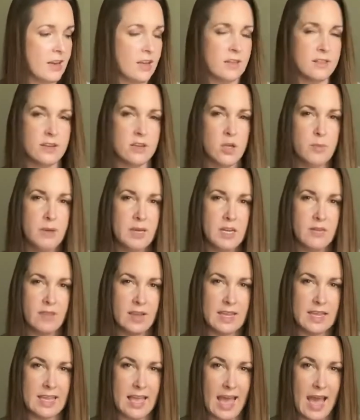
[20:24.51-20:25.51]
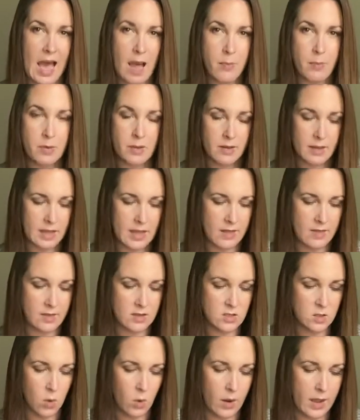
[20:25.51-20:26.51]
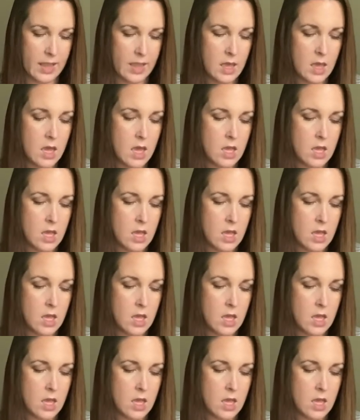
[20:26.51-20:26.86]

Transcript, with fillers: a little bit of a gap in the toy,